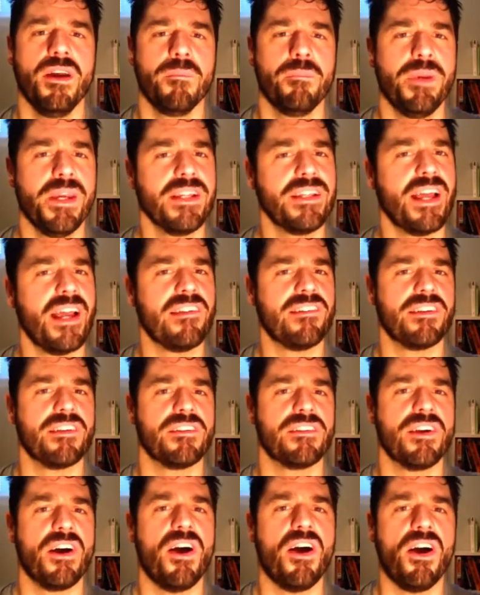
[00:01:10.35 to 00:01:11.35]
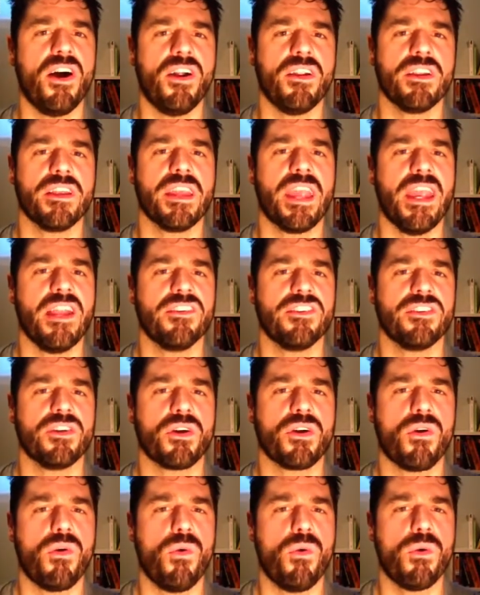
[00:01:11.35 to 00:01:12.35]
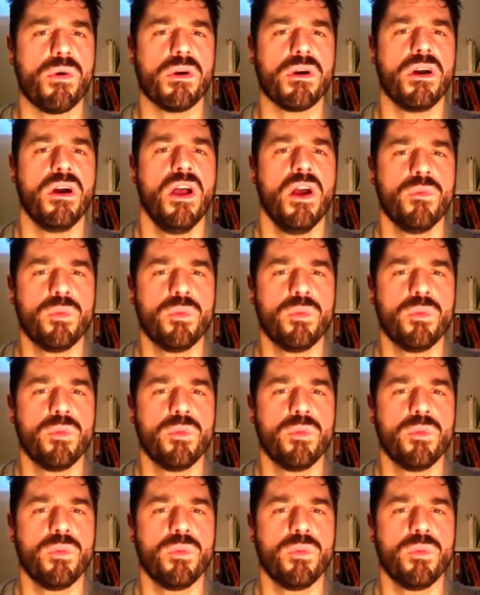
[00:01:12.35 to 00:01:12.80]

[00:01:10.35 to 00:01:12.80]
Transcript: Being nice and tall, engaging your core